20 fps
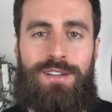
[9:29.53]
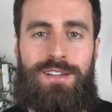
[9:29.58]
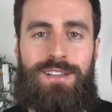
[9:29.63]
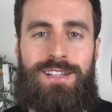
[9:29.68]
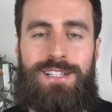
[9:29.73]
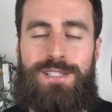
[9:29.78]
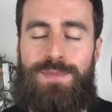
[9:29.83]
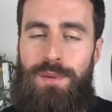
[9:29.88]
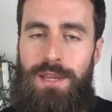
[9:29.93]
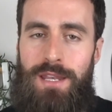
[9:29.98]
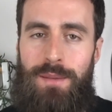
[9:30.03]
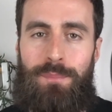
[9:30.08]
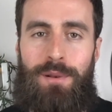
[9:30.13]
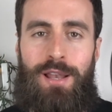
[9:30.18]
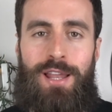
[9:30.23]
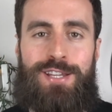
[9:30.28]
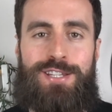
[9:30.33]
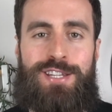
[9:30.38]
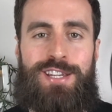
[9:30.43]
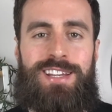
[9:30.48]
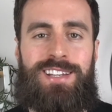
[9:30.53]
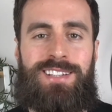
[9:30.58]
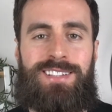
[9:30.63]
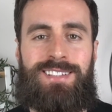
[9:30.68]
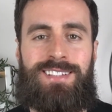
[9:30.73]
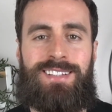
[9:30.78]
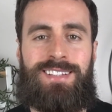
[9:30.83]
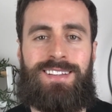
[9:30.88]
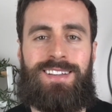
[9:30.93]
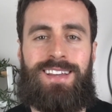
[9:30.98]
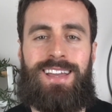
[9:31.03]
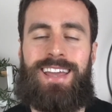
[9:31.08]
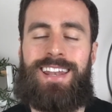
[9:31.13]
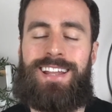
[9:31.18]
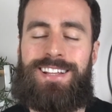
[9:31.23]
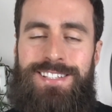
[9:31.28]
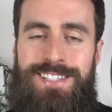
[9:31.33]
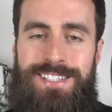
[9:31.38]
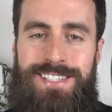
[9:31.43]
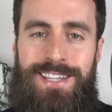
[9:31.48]
It's been a pleasure, and
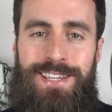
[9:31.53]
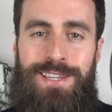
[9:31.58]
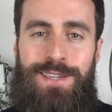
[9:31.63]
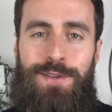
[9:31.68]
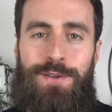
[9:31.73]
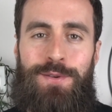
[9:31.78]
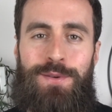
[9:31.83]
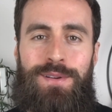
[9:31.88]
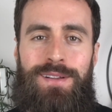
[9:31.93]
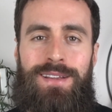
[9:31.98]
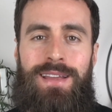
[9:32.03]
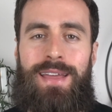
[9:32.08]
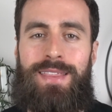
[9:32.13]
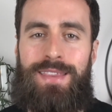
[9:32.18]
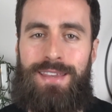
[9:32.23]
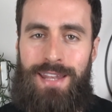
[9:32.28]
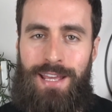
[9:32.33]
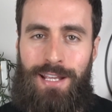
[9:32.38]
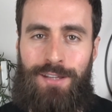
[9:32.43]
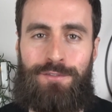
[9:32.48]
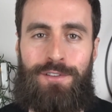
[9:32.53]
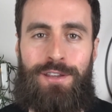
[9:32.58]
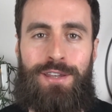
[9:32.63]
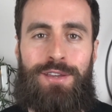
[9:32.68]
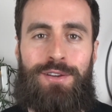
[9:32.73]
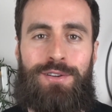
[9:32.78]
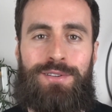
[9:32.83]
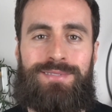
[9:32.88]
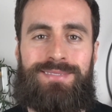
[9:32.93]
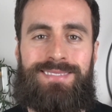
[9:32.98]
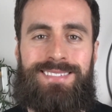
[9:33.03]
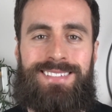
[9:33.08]
I'll see you in the next video.